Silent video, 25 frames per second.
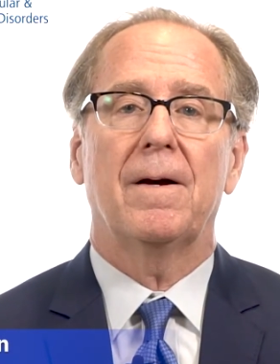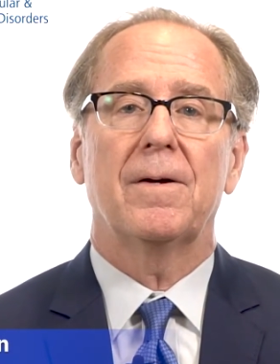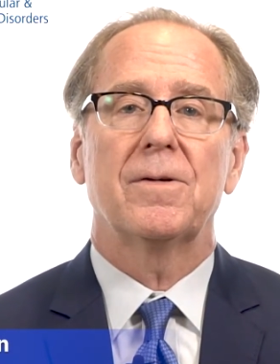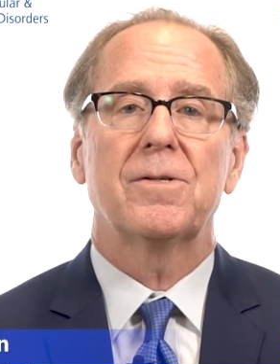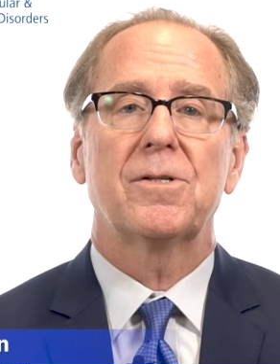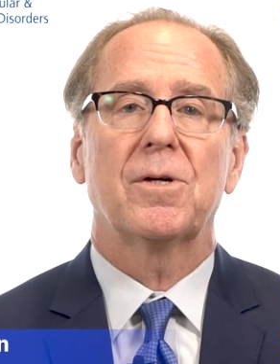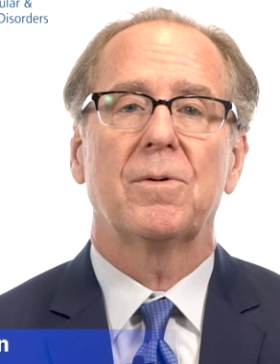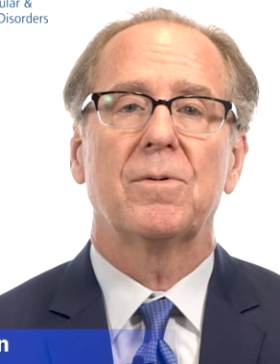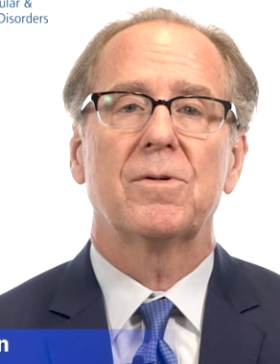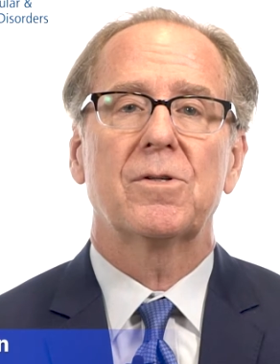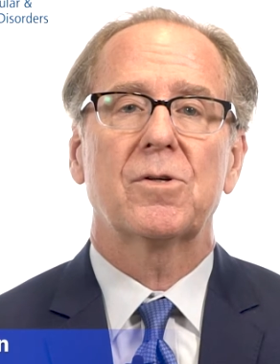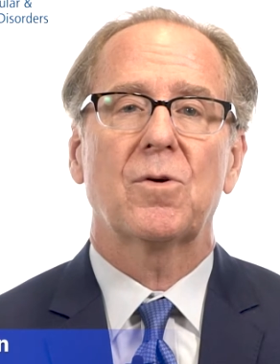
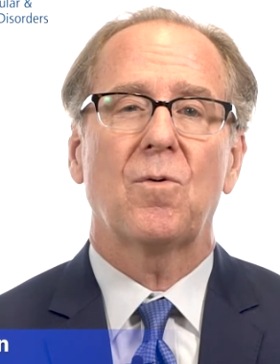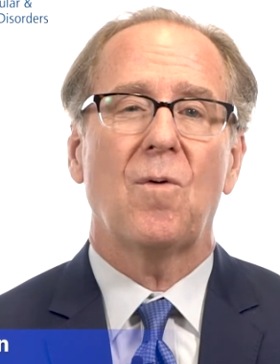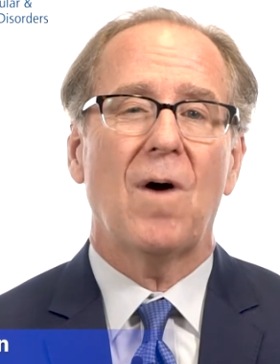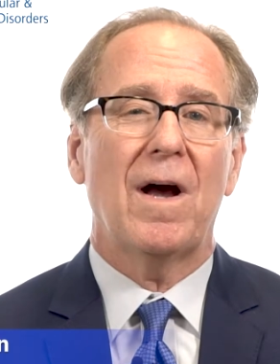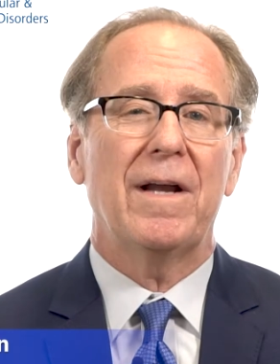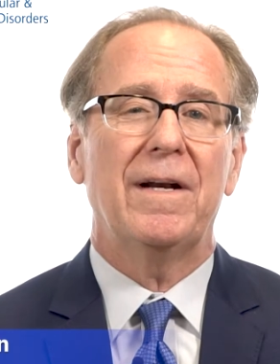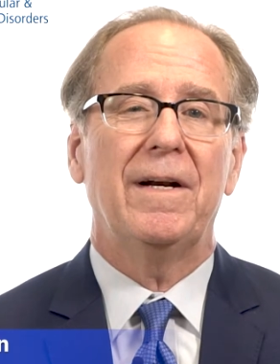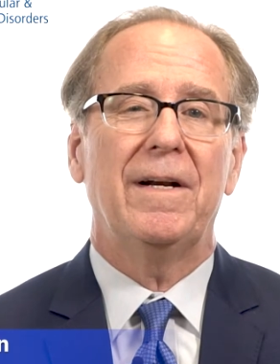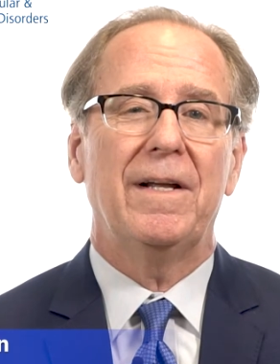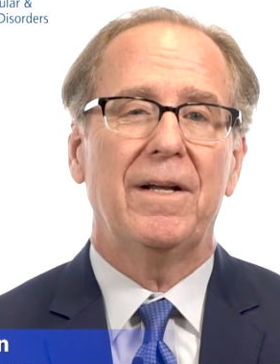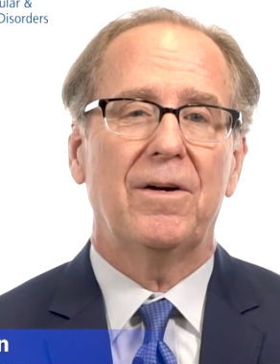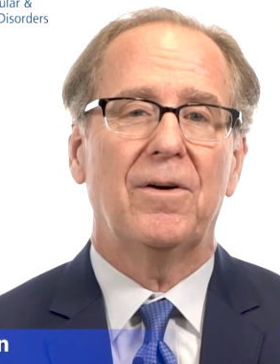So it's
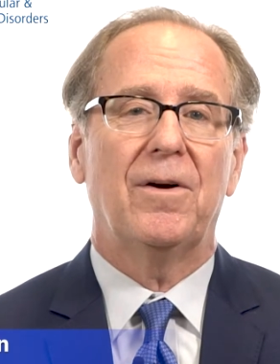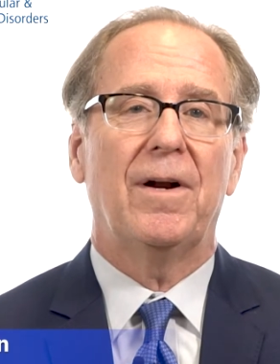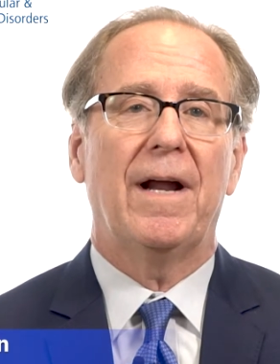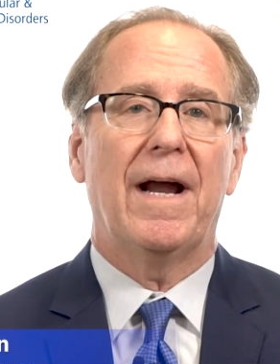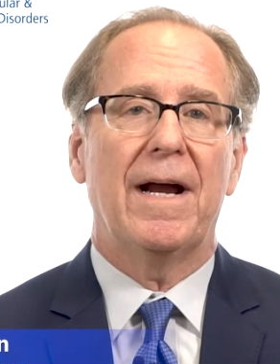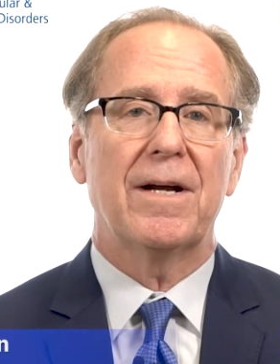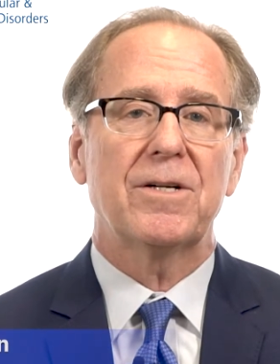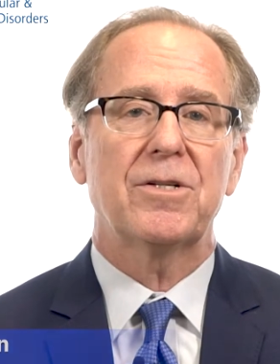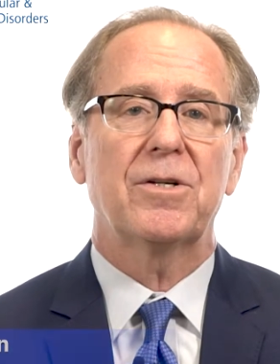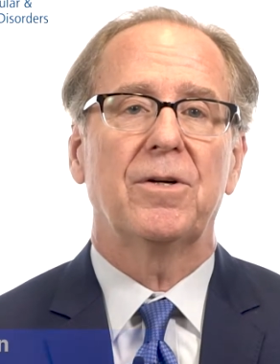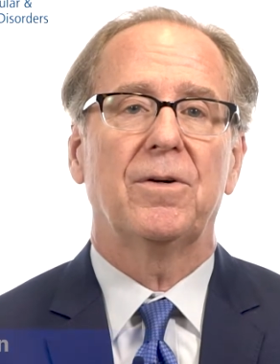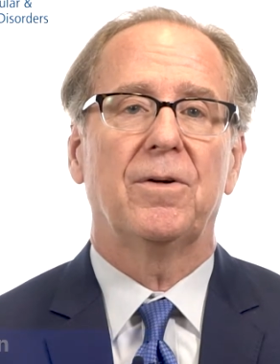quite an
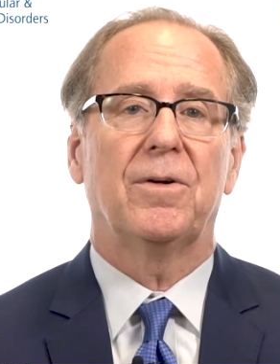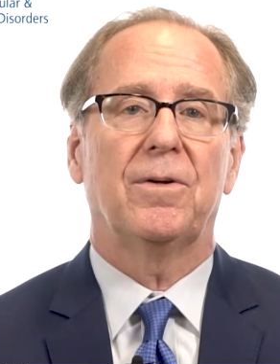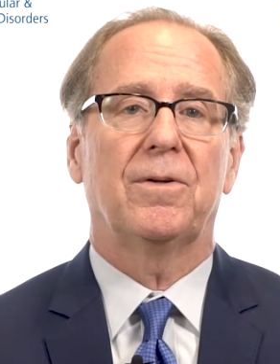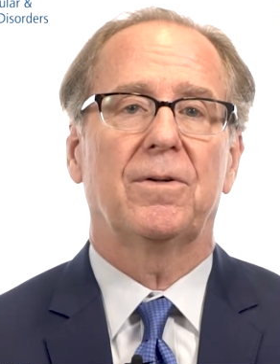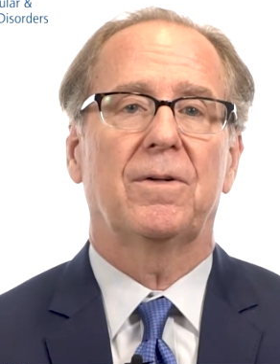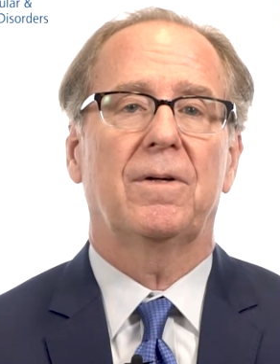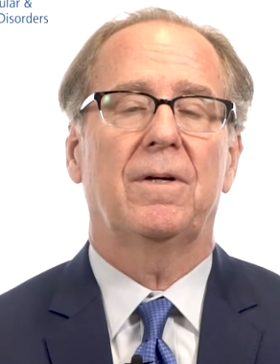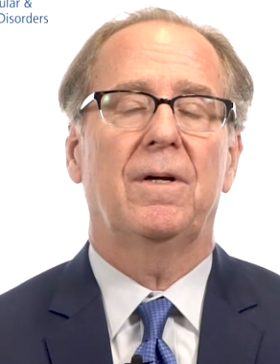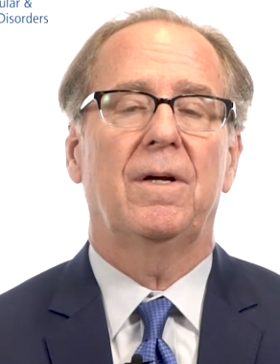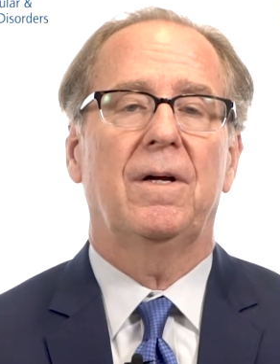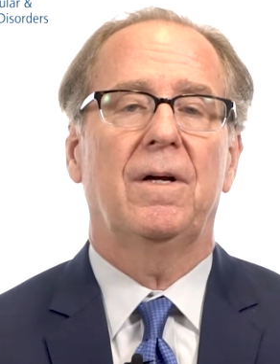international